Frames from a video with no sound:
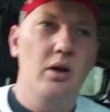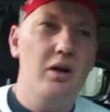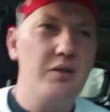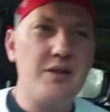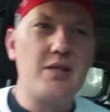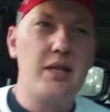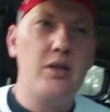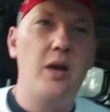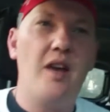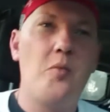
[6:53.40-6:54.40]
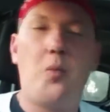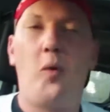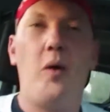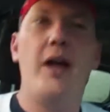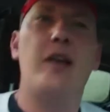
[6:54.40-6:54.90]
all of a sudden you have a
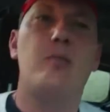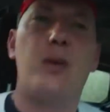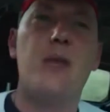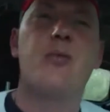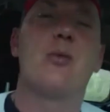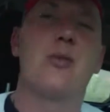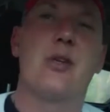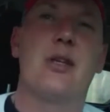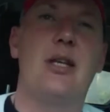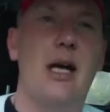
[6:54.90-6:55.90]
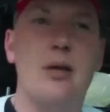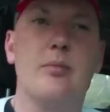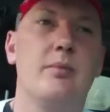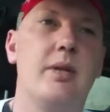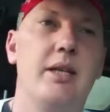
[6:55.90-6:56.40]
parade of people that
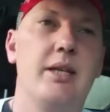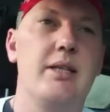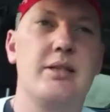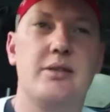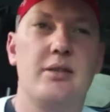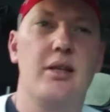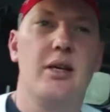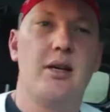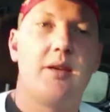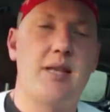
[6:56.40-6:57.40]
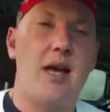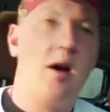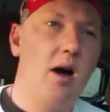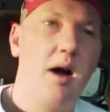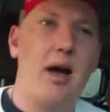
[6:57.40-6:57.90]
come and say
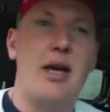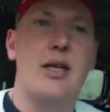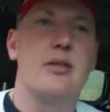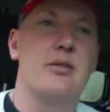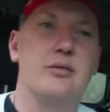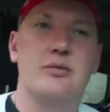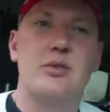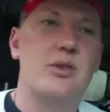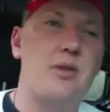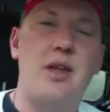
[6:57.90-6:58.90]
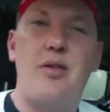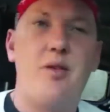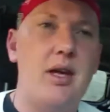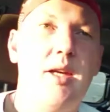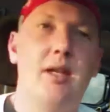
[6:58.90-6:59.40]
hi and do their
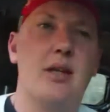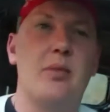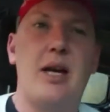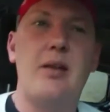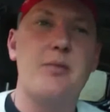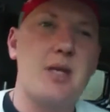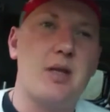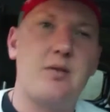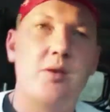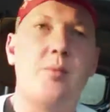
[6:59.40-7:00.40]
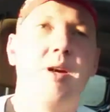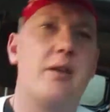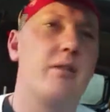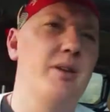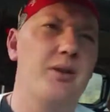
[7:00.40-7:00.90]
thing and make themselves feel
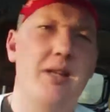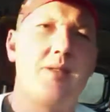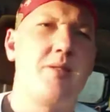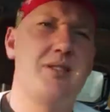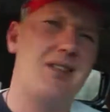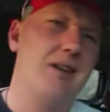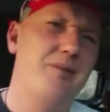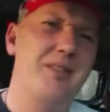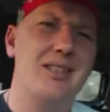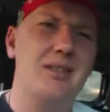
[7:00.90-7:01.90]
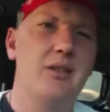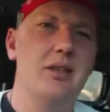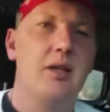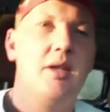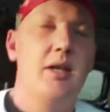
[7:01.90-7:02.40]
better and all that sort of stuff.
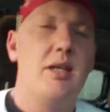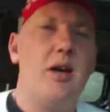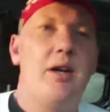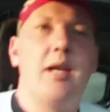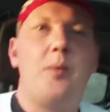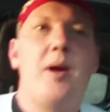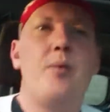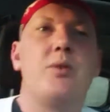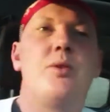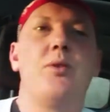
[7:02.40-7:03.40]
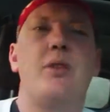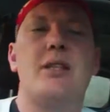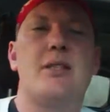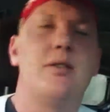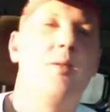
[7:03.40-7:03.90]
And yeah, okay, people do
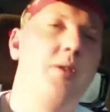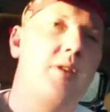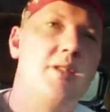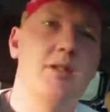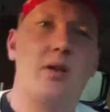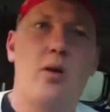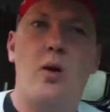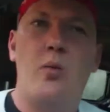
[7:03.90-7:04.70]
things and deal with things in their own